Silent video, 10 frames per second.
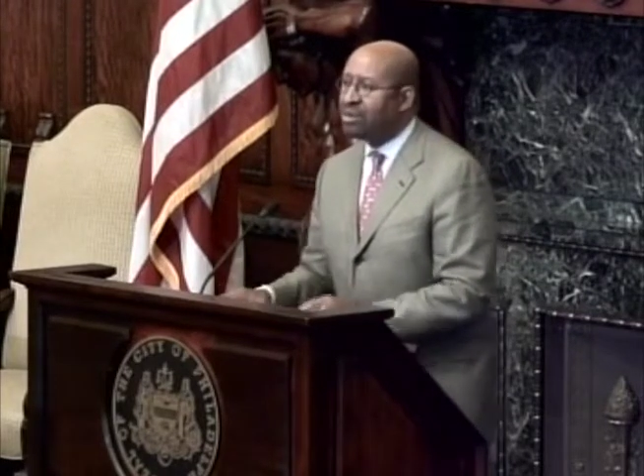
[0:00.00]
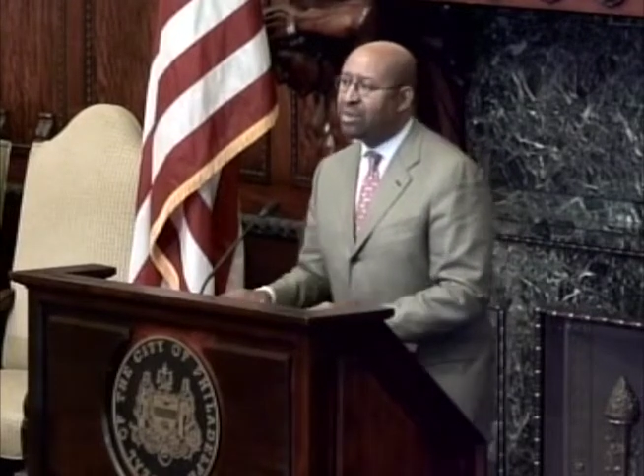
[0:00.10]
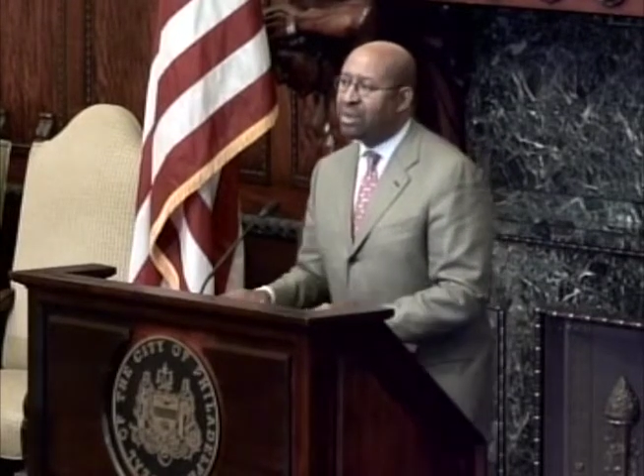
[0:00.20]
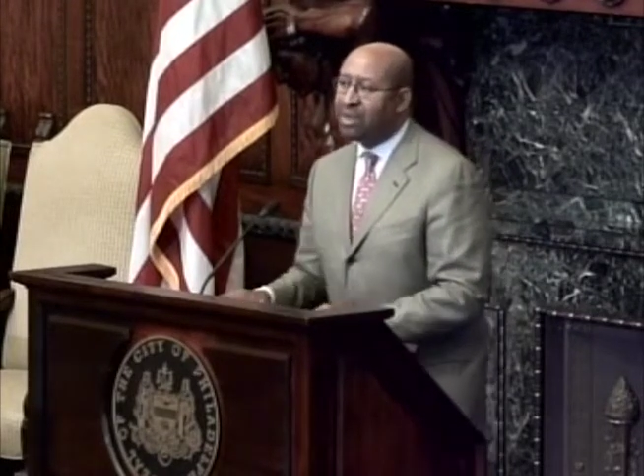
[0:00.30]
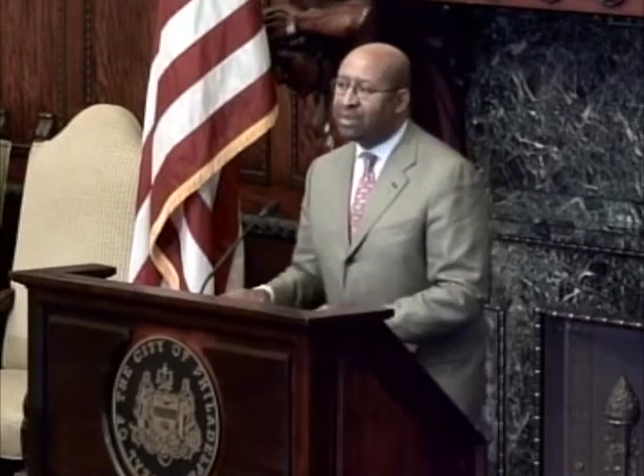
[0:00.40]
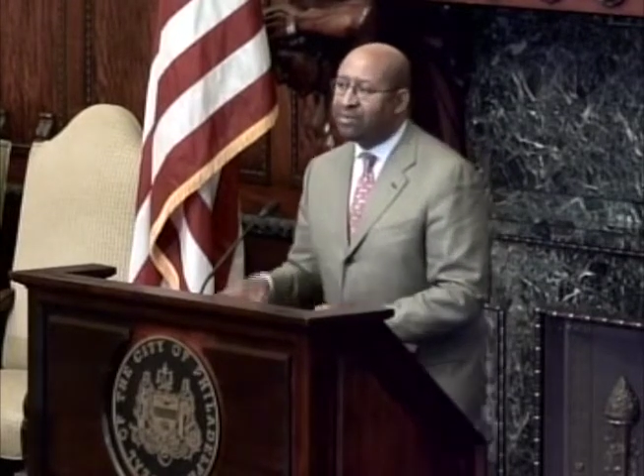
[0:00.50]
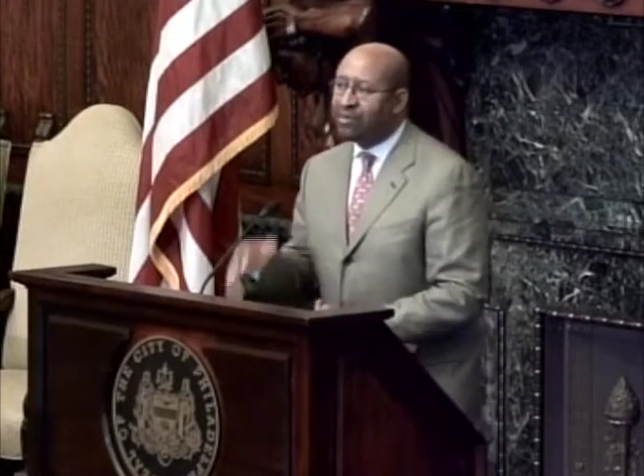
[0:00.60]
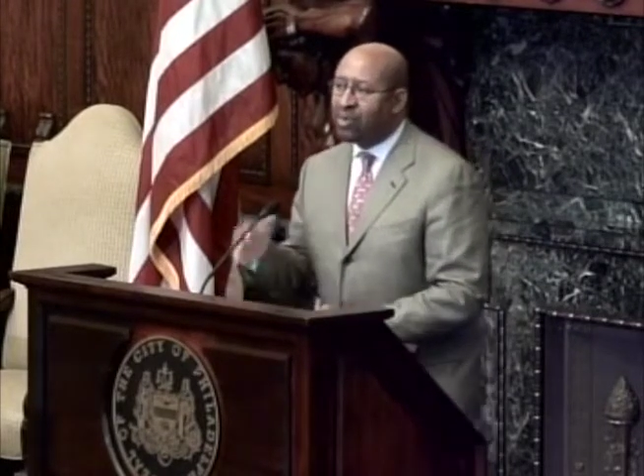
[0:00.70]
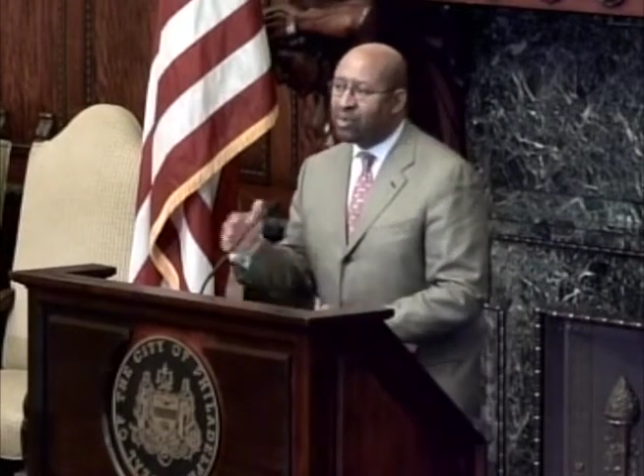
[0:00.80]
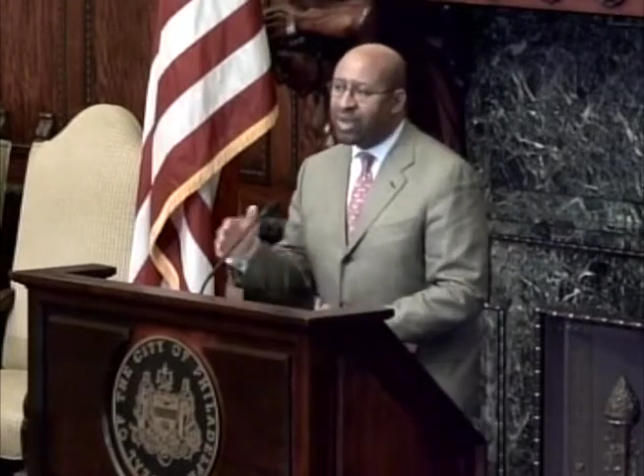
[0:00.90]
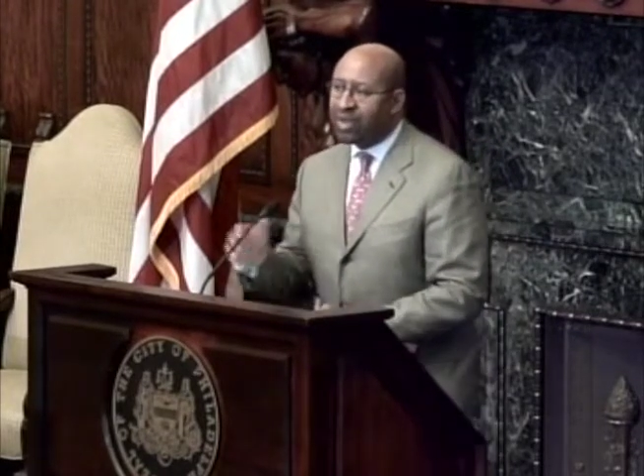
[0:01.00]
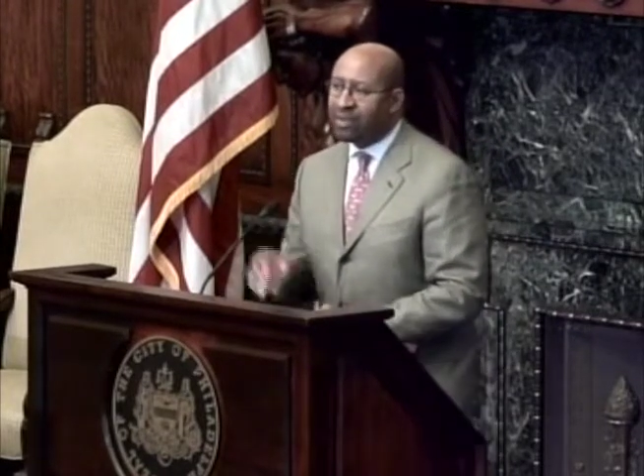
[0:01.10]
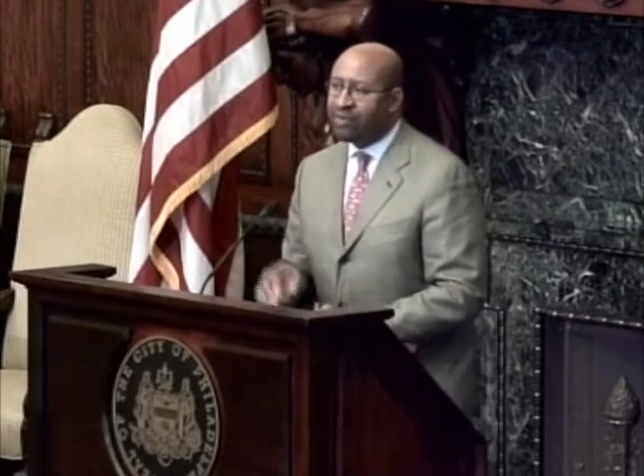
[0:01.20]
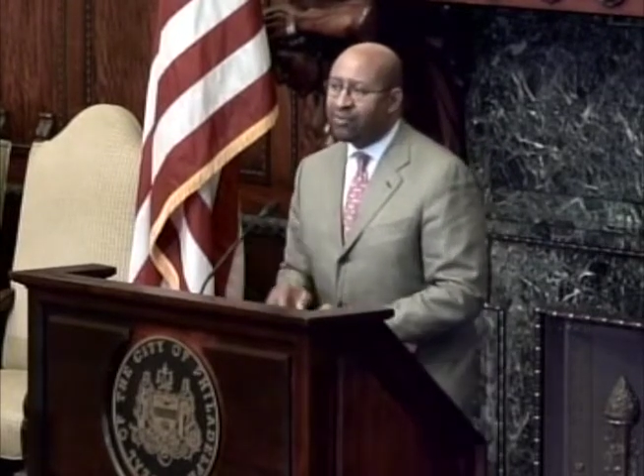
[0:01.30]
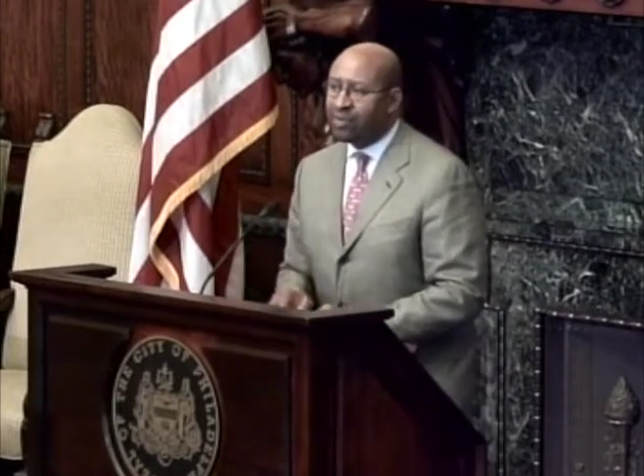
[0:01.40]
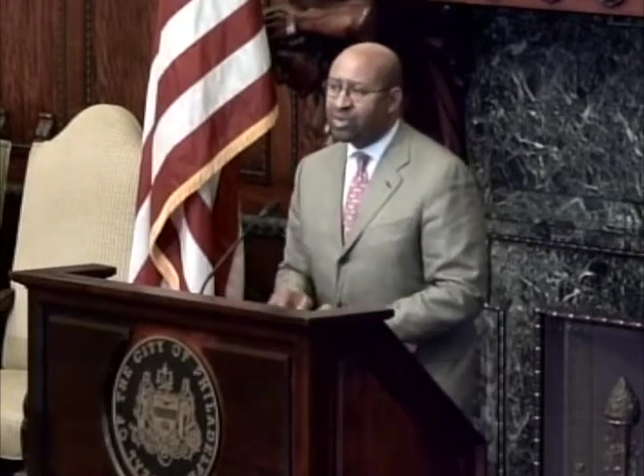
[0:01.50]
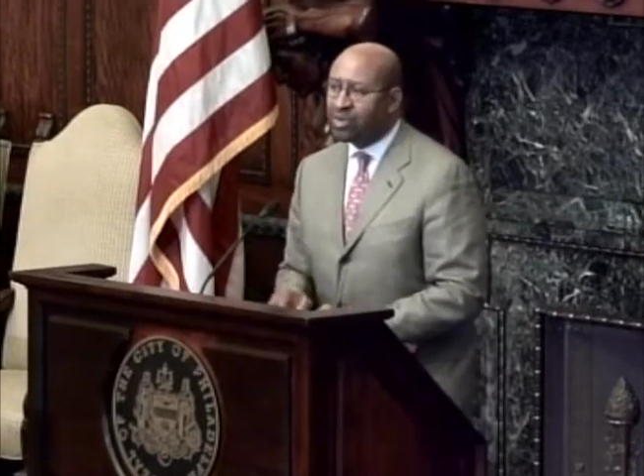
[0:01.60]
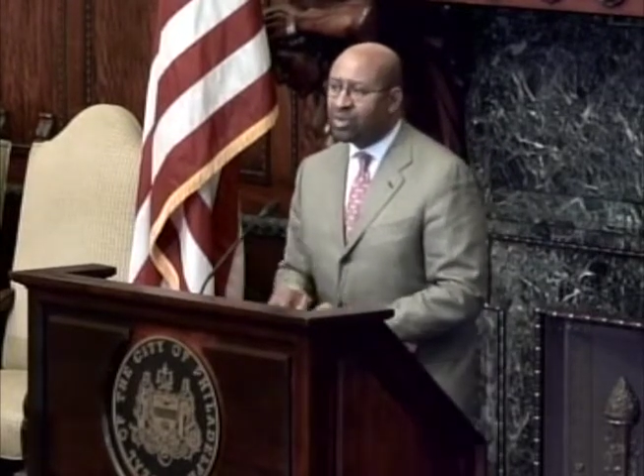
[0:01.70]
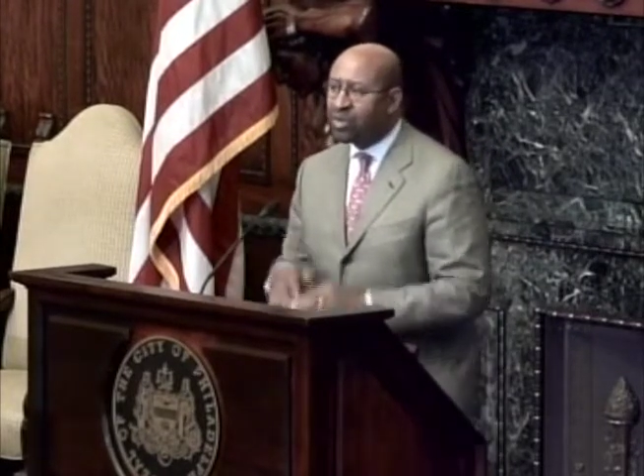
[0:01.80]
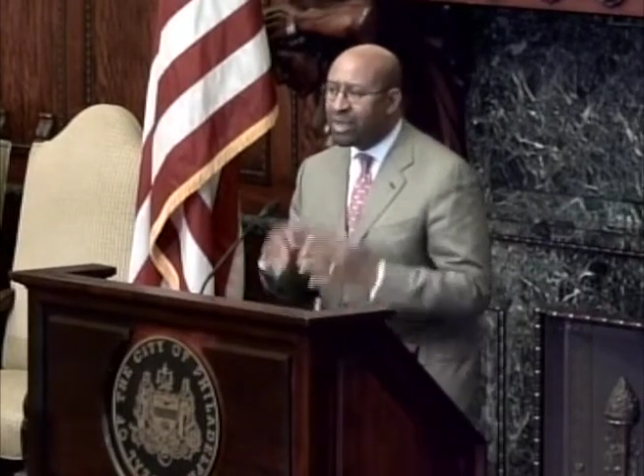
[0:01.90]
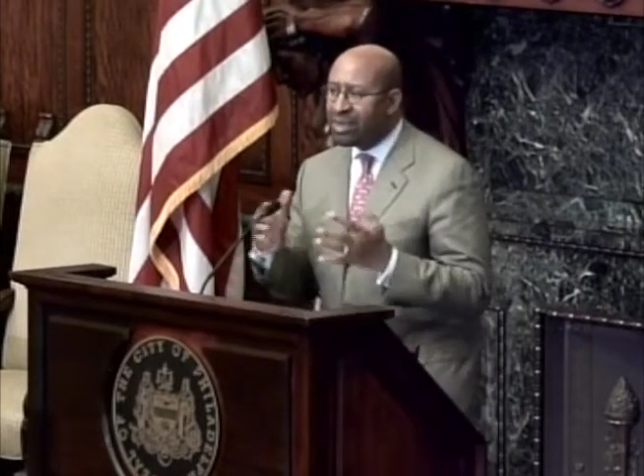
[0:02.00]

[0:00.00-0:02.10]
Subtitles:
do they live away from the school?